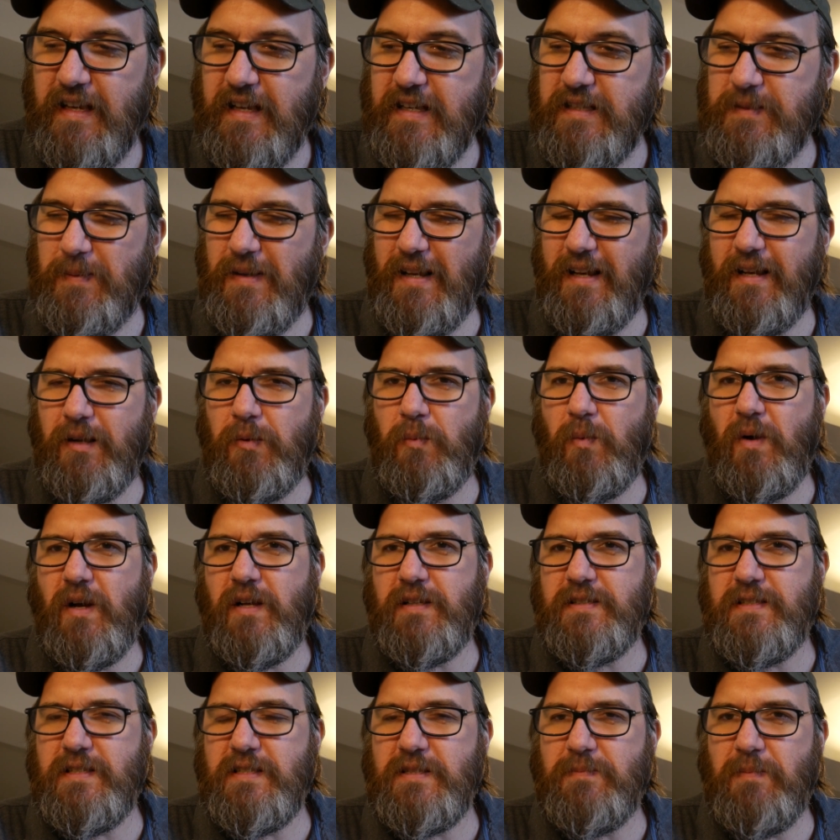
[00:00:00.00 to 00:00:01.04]
It's been a little
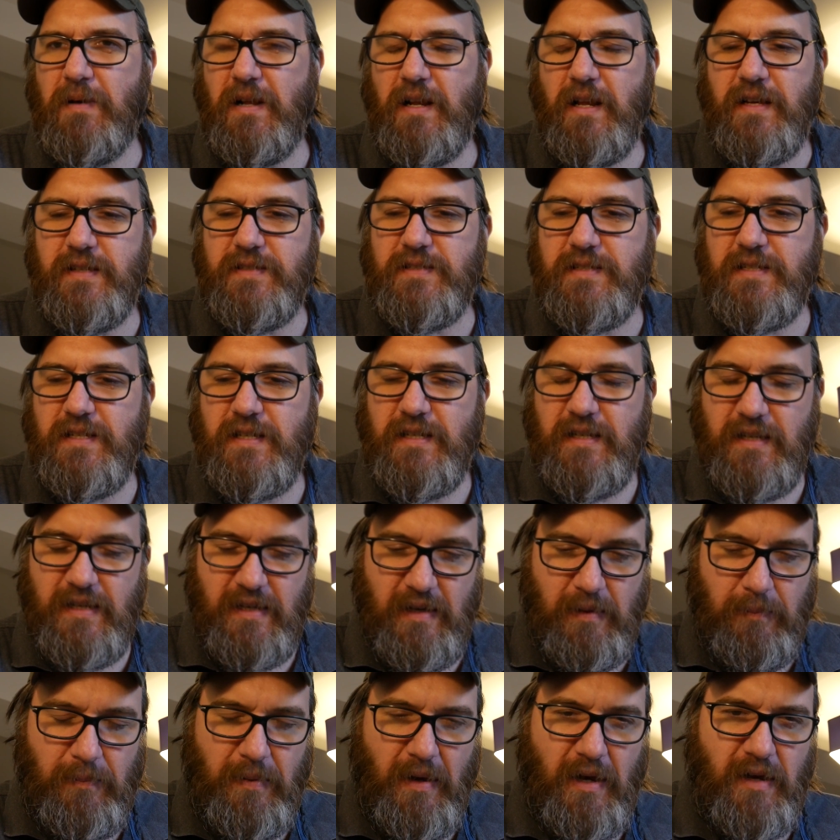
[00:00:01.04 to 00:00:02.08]
while since my last
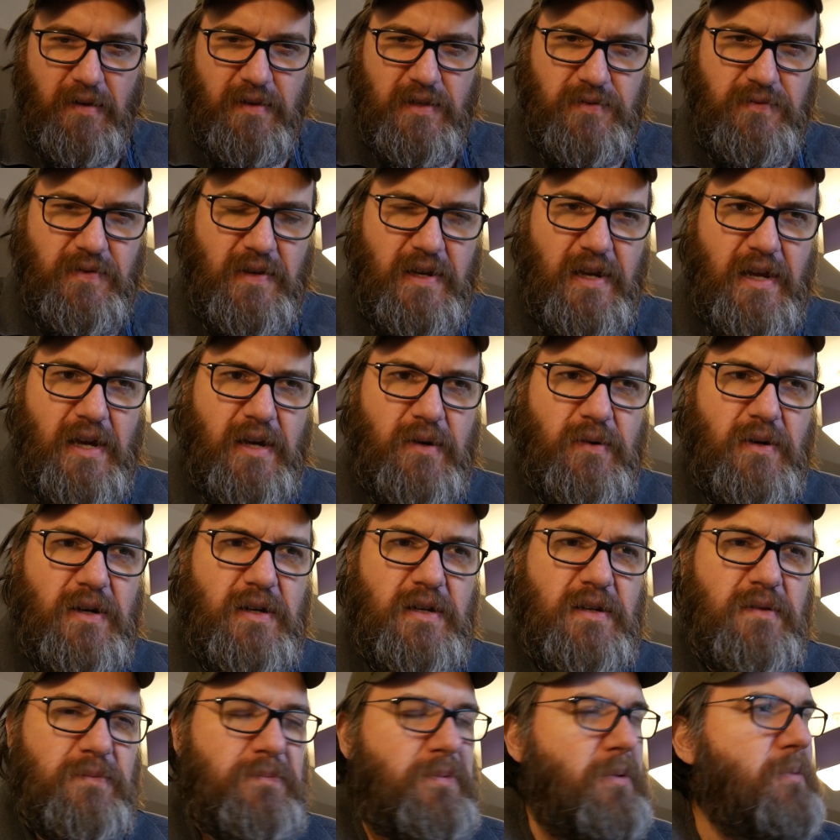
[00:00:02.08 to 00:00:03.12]
part of this
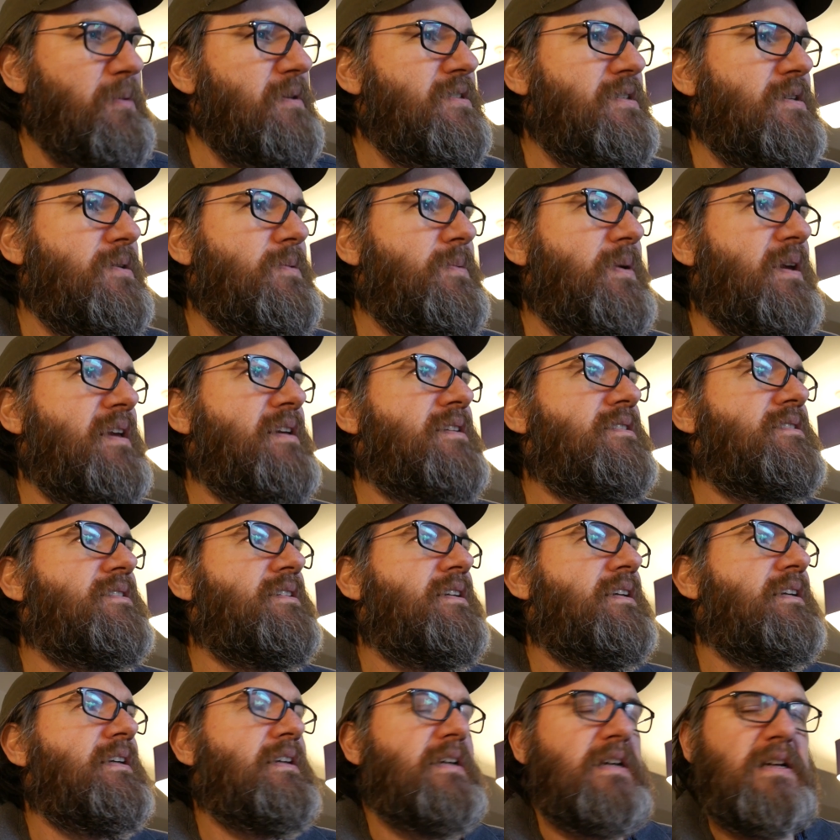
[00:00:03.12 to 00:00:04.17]
video, probably 2 weeks,
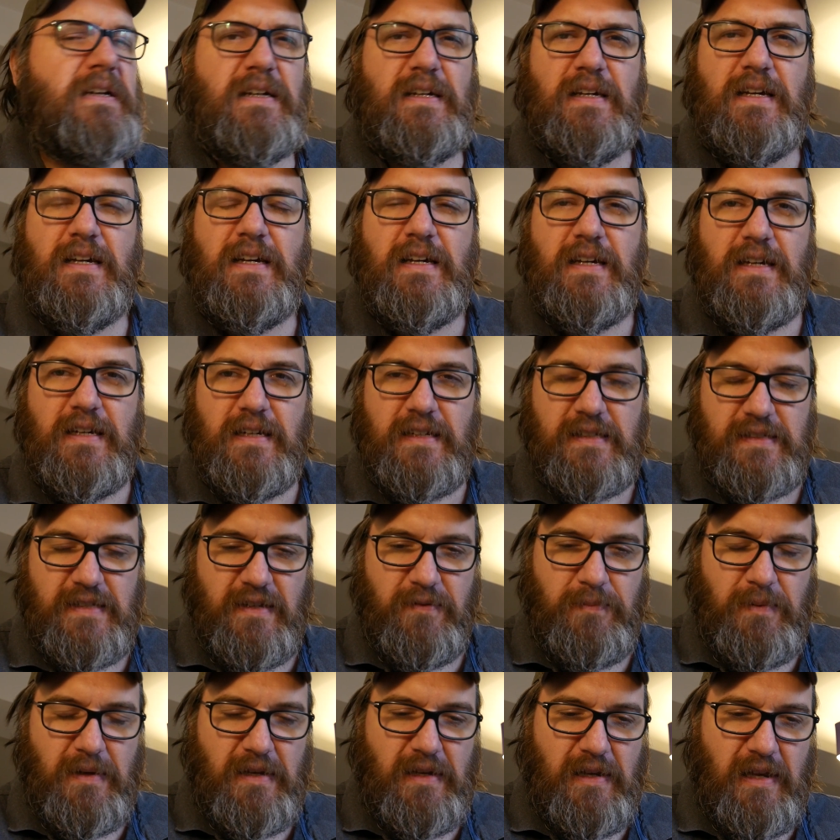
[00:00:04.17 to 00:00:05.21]
because
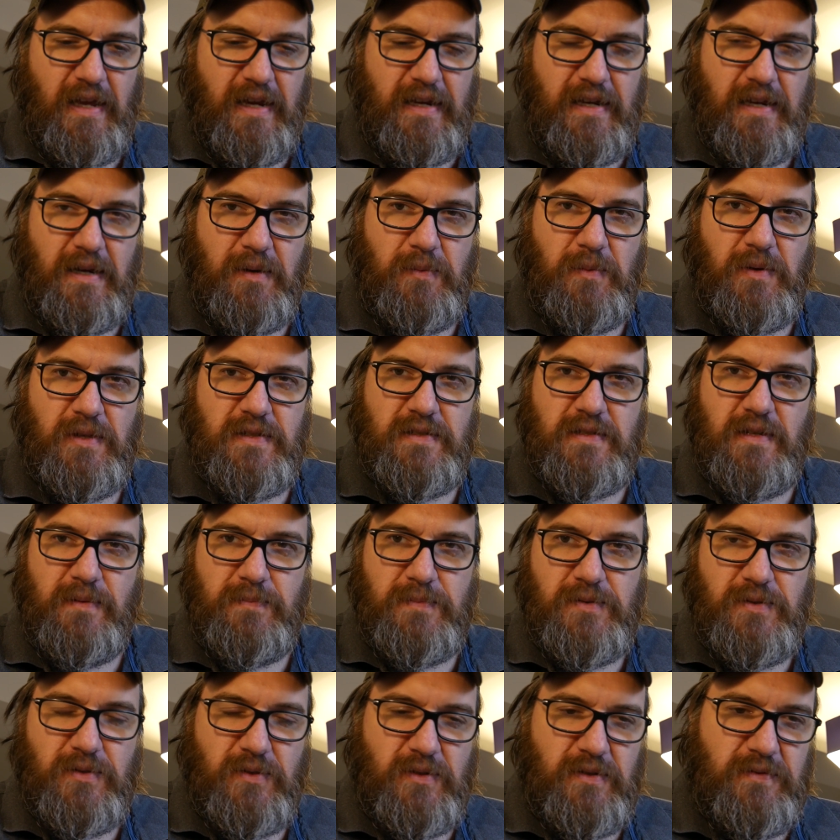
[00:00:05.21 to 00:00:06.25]
I've been laid up with
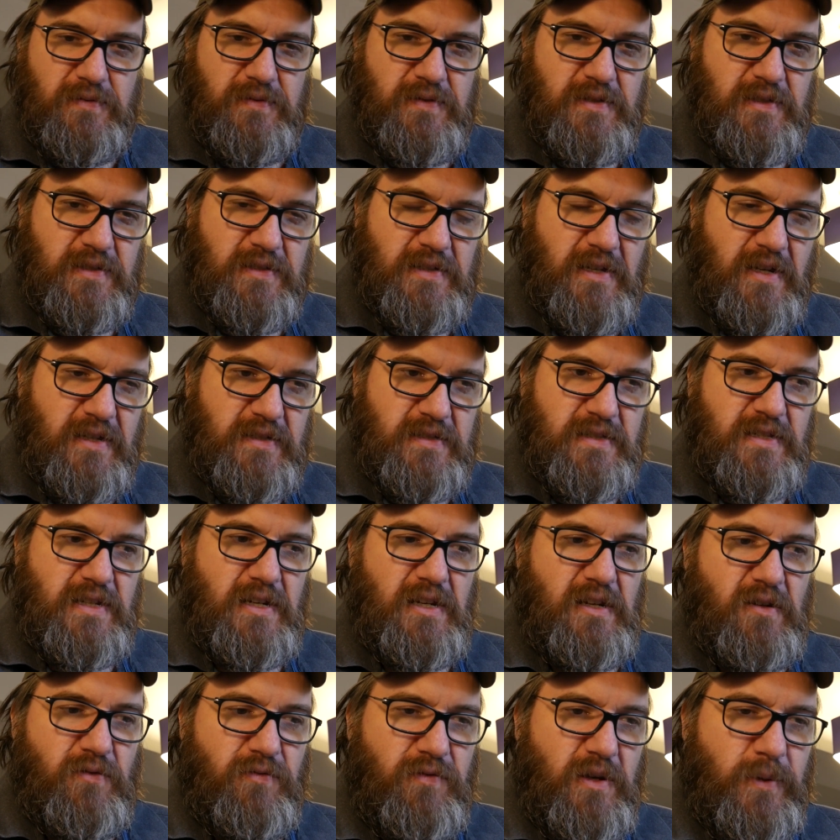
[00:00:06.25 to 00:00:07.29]
some sort of
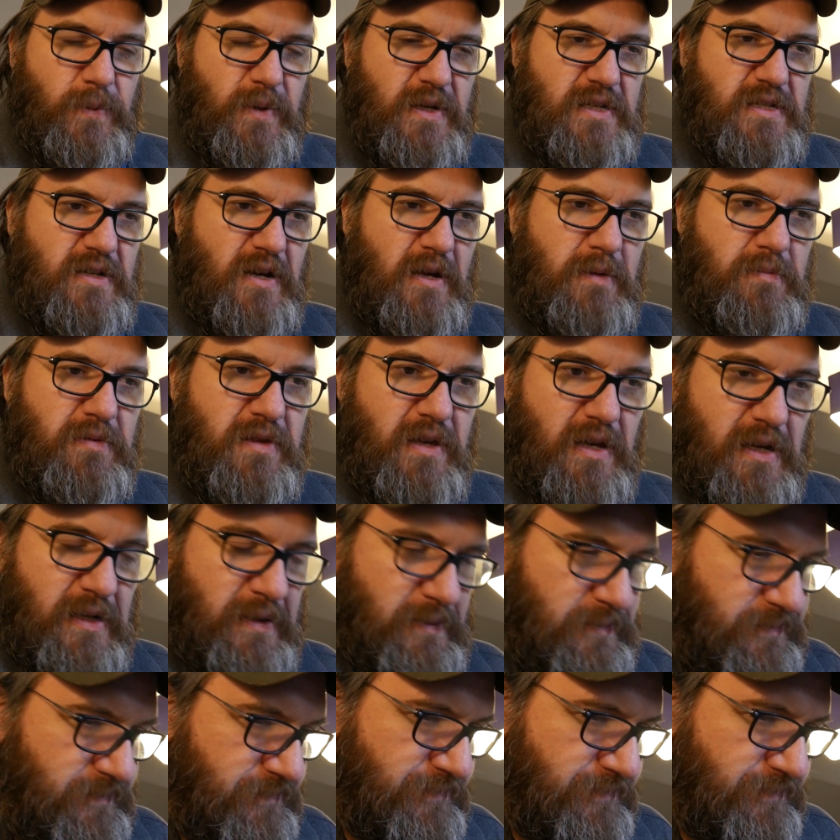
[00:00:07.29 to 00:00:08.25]
disgusting flu-y type thing.